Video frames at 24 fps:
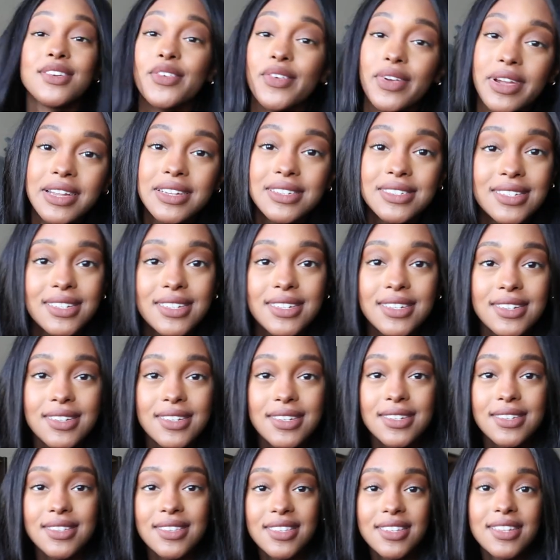
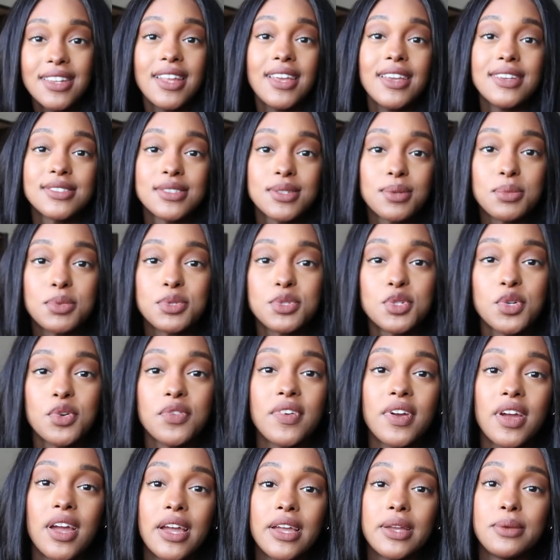Granted, the day is almost
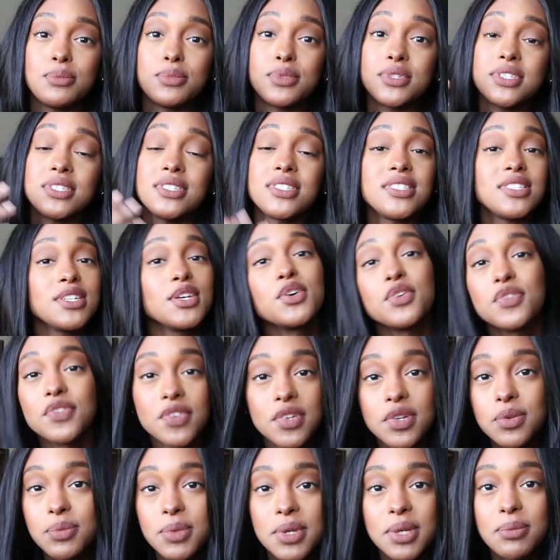over. I am still
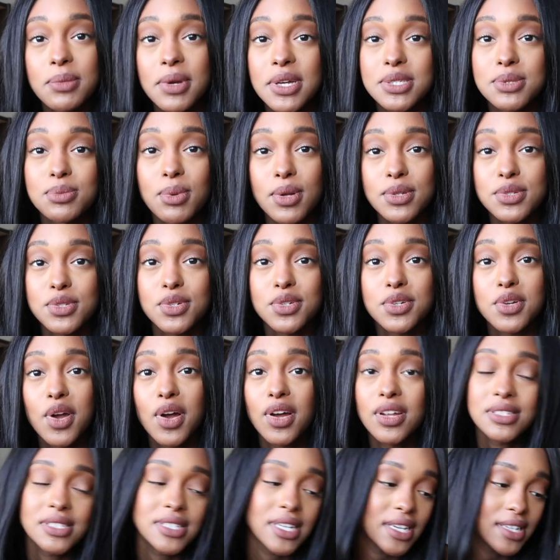filming my sponsored
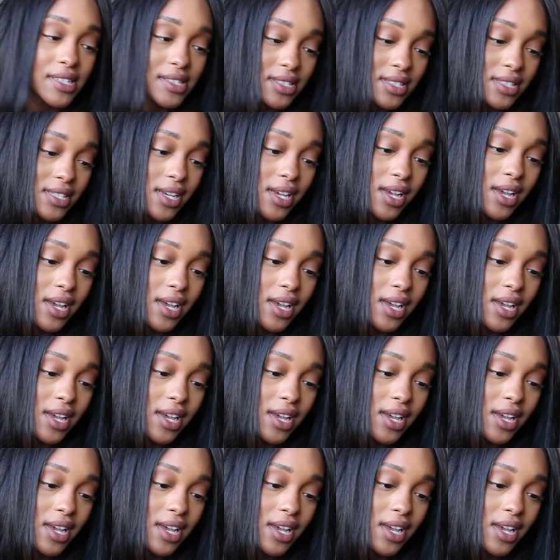content.